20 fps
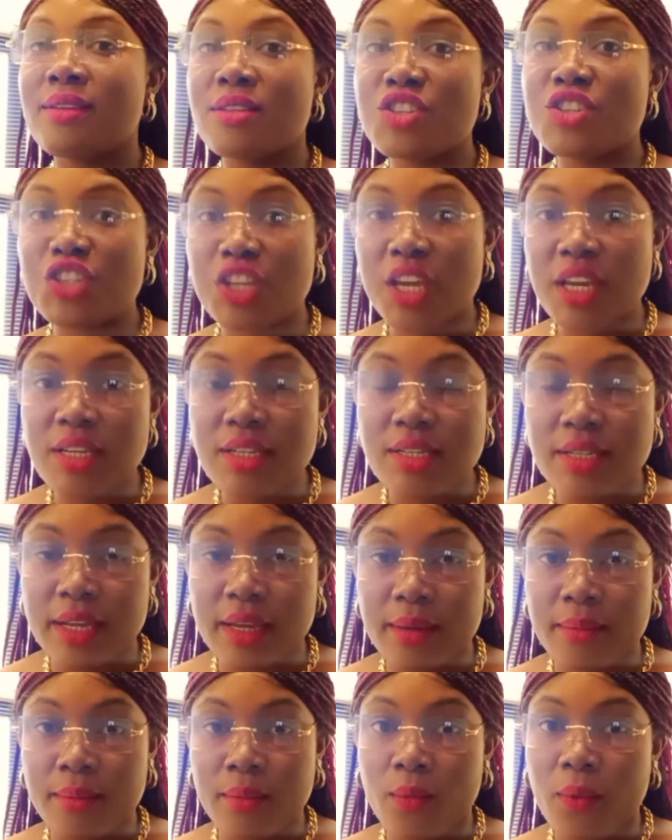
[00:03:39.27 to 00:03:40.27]
change
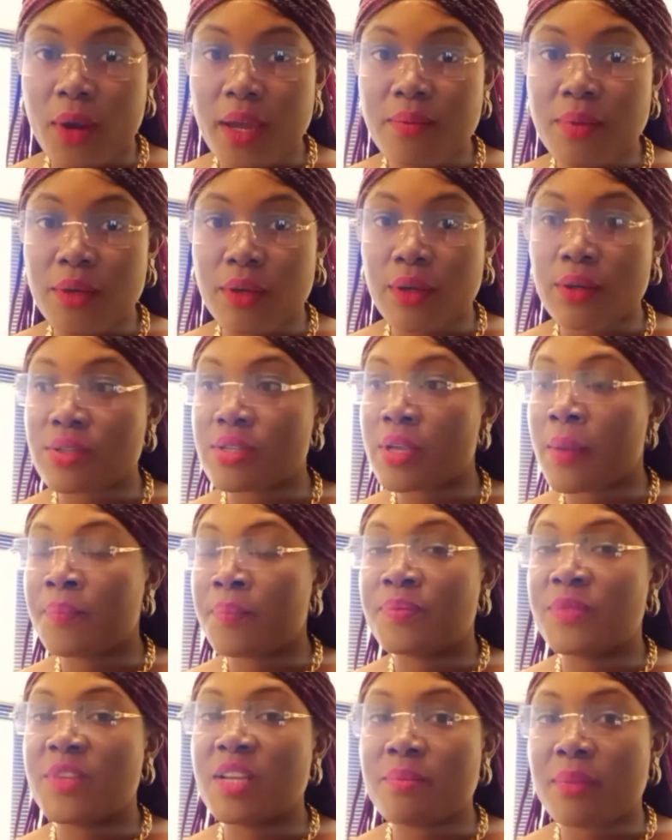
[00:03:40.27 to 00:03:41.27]
them. Why? Because
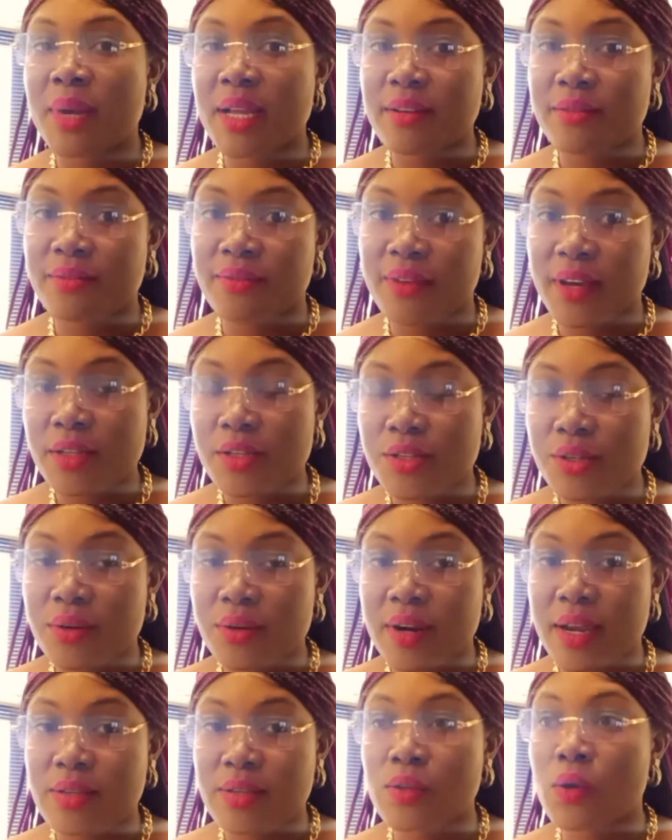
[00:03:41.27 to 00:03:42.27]
the
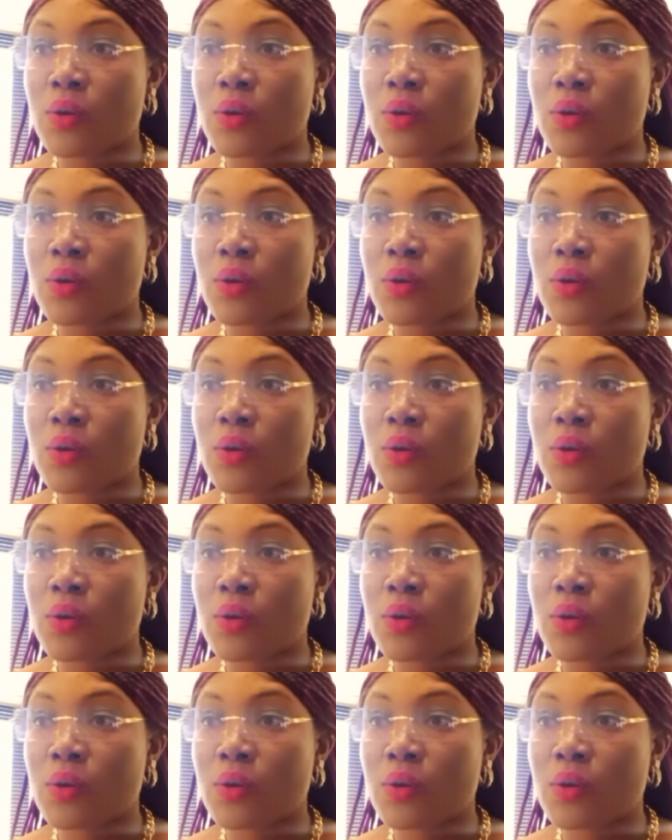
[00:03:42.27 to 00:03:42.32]
manufacturers